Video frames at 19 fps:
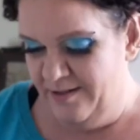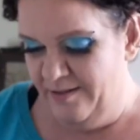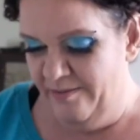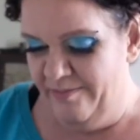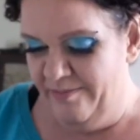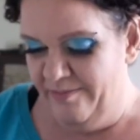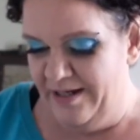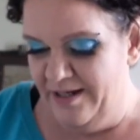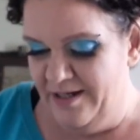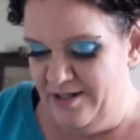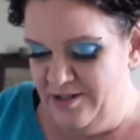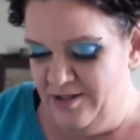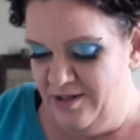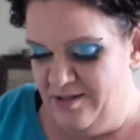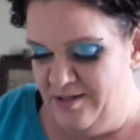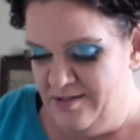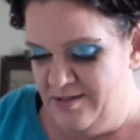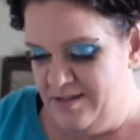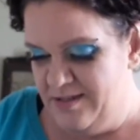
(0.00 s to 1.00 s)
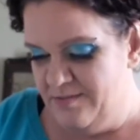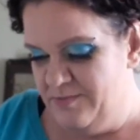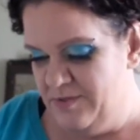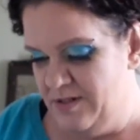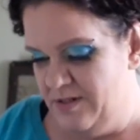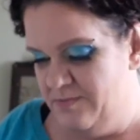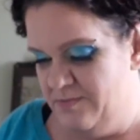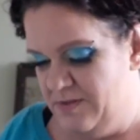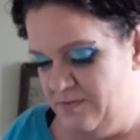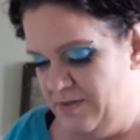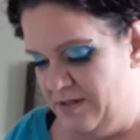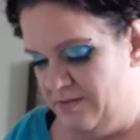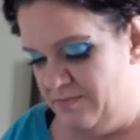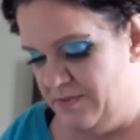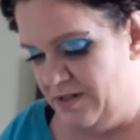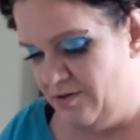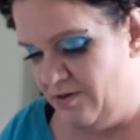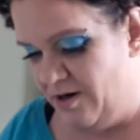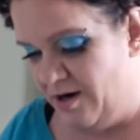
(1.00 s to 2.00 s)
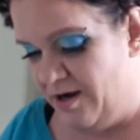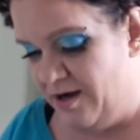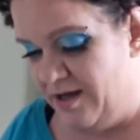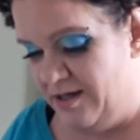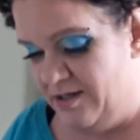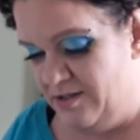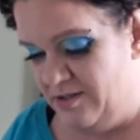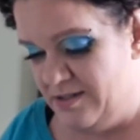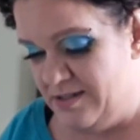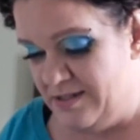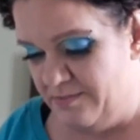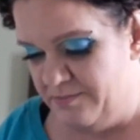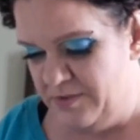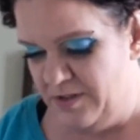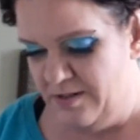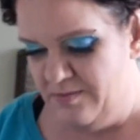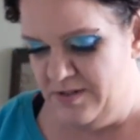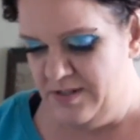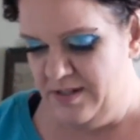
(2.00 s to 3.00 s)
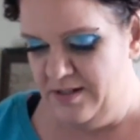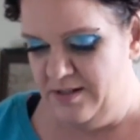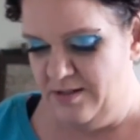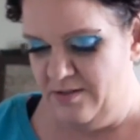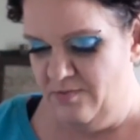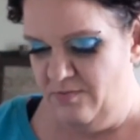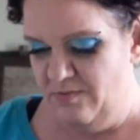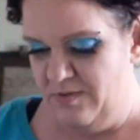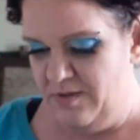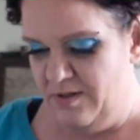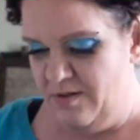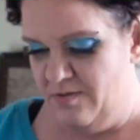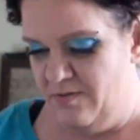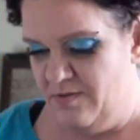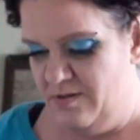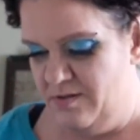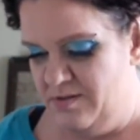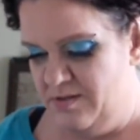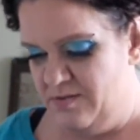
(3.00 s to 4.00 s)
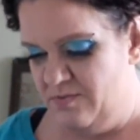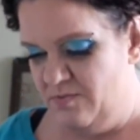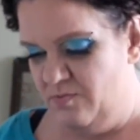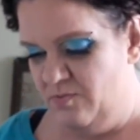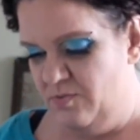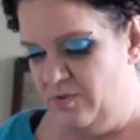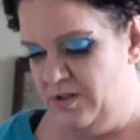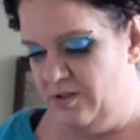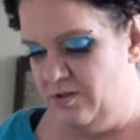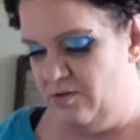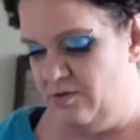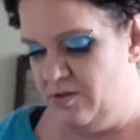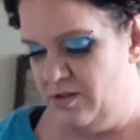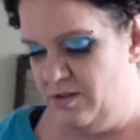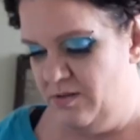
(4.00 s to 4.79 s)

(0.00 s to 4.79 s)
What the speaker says: But onions sometimes make me cry. And sometimes they don't, though. It's weird.